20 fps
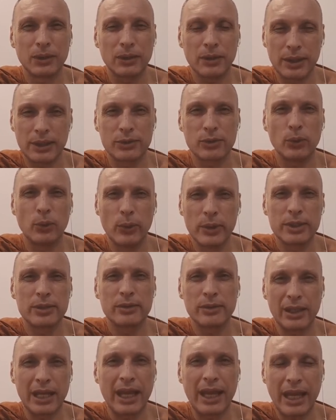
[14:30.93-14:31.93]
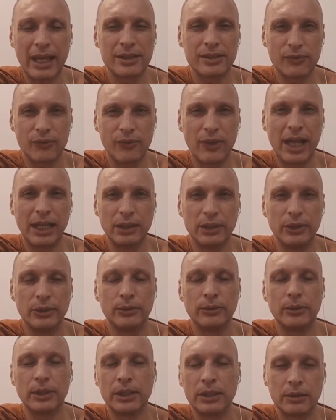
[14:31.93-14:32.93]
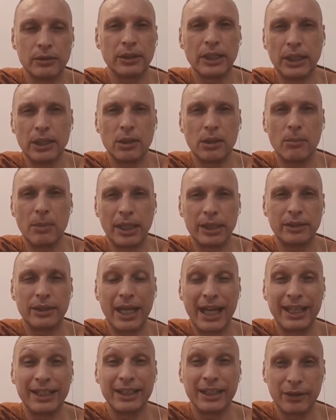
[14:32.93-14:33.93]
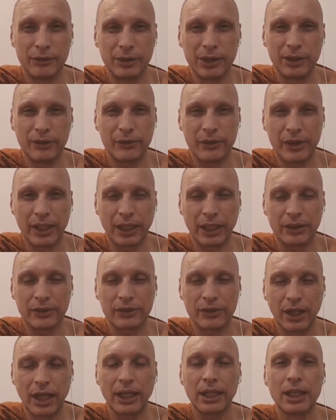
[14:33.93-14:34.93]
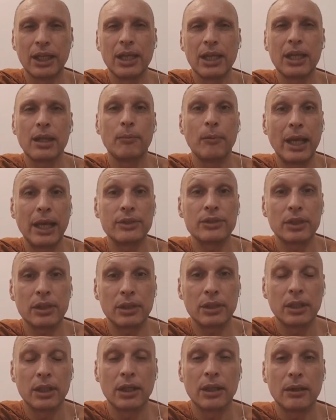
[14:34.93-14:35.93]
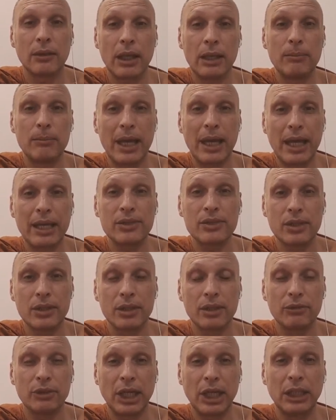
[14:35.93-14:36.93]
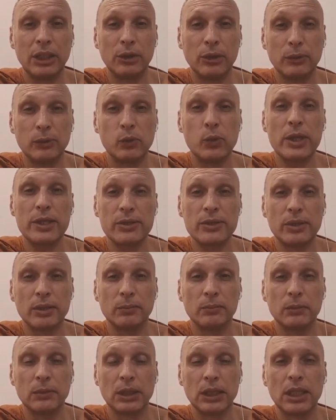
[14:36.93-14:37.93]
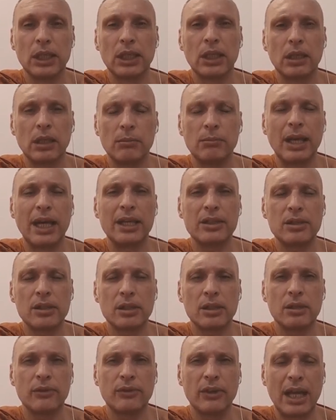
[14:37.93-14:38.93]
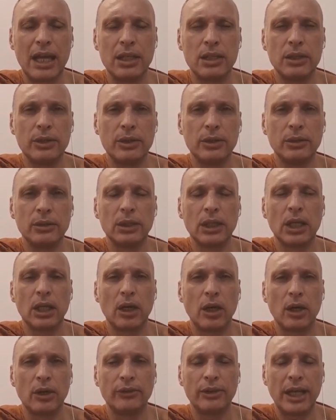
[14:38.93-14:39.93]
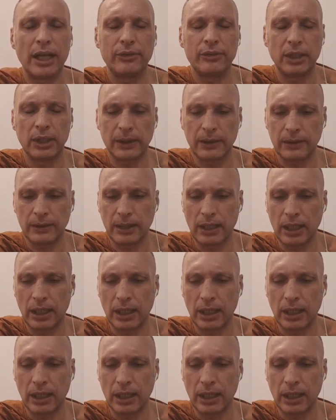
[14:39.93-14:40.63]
It's always has value in the mundane level of things, right? Imagine the value of wisdom. Imagine the value of having